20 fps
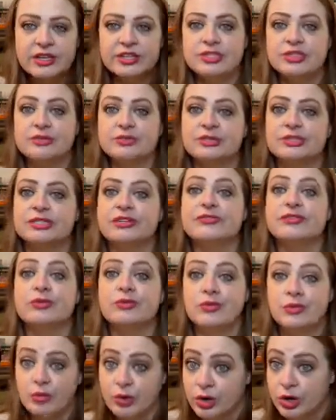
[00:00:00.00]
it was even
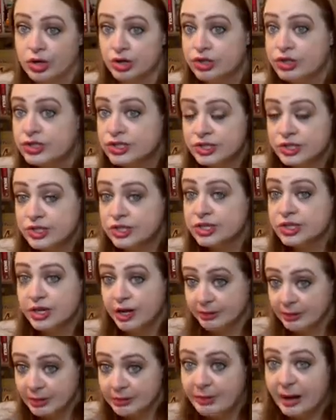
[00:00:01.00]
worse
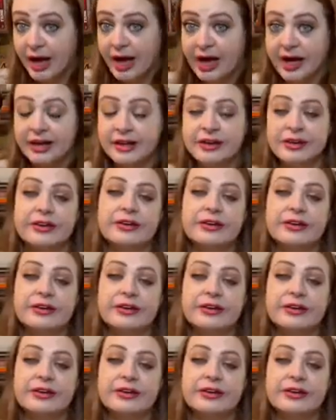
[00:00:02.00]
coming back.